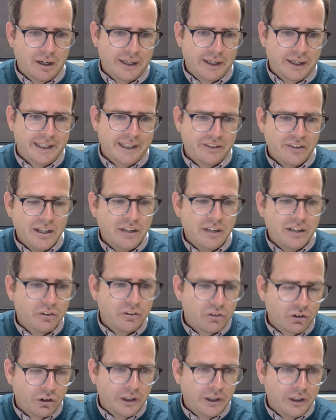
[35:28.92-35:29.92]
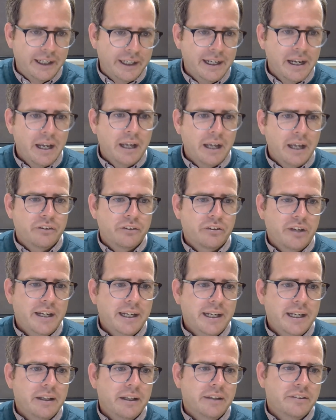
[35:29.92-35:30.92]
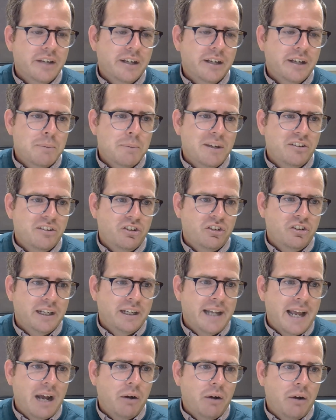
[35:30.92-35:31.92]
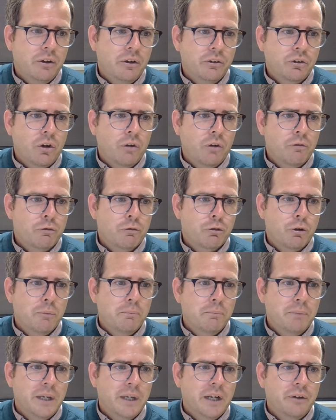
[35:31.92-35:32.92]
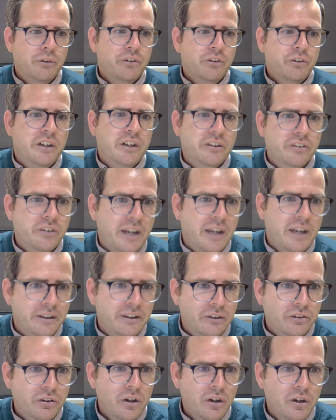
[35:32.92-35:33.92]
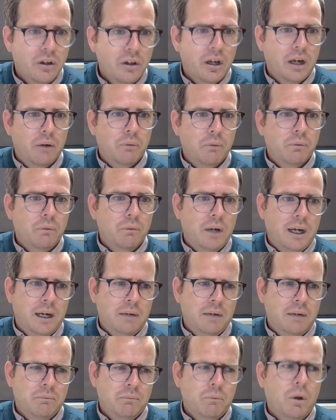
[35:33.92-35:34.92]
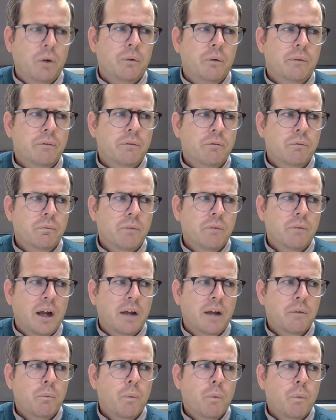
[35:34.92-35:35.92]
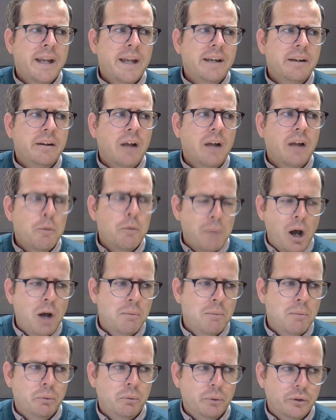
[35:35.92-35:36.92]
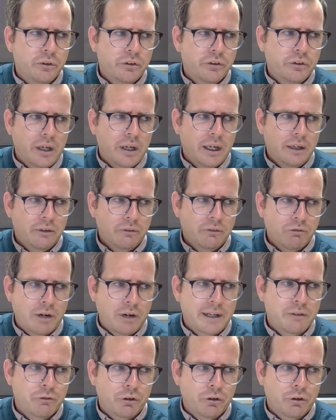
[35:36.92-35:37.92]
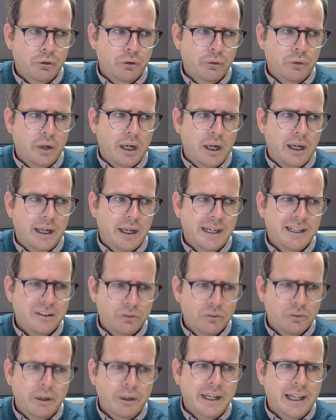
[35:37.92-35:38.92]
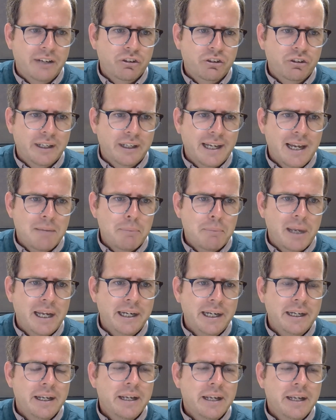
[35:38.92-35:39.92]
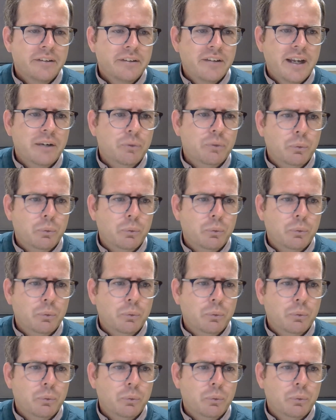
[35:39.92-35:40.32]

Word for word: I guess, industry, seeing that text messaging now has gone from, you know, six cents, uh, um, well, uh, when Obama was uh, running through uh, his re-election campaign, mm-hmm.